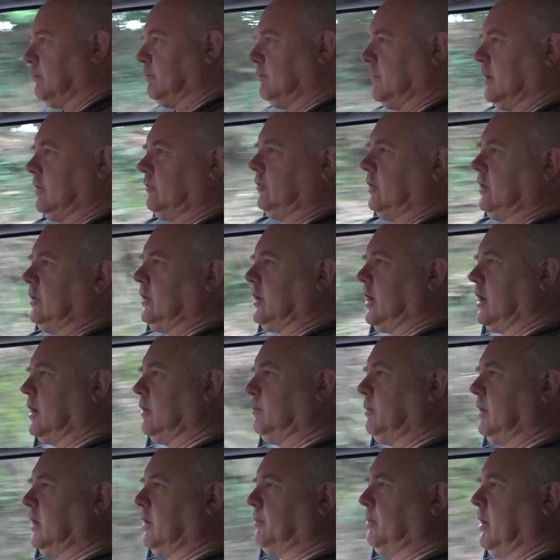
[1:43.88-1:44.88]
it's either going
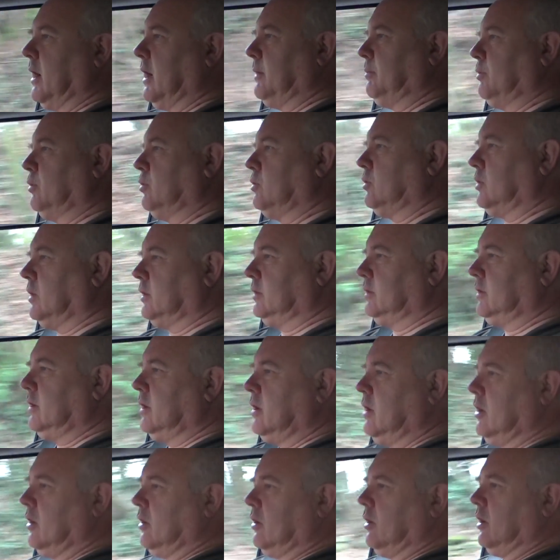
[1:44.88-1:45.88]
to be a pipe organ
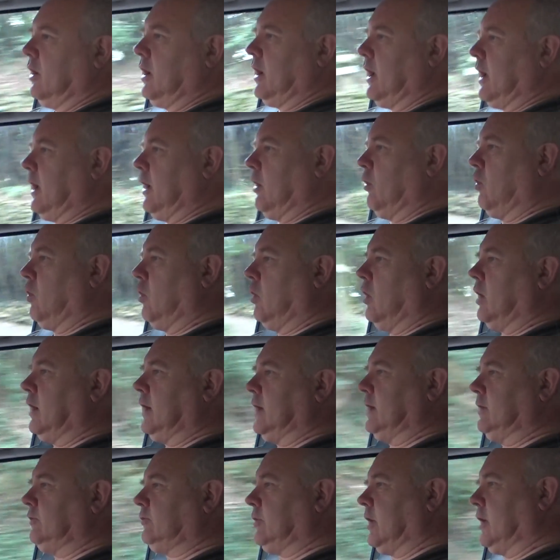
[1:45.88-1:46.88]
or
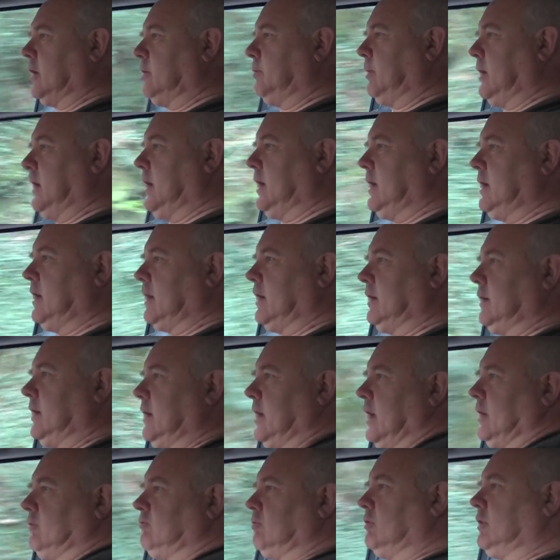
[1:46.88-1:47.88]
it's going to be an
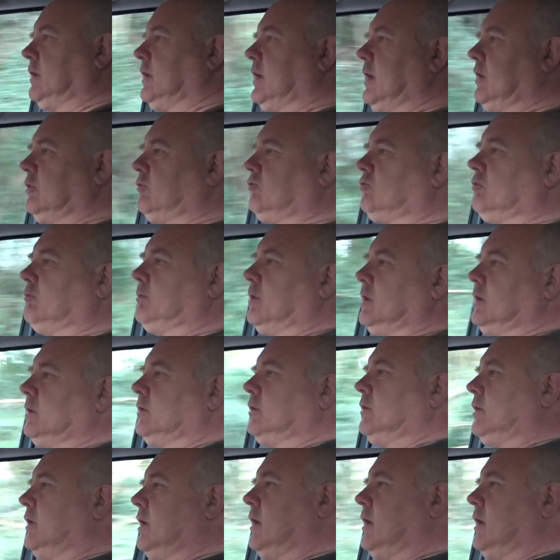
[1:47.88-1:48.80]
electronic instrument,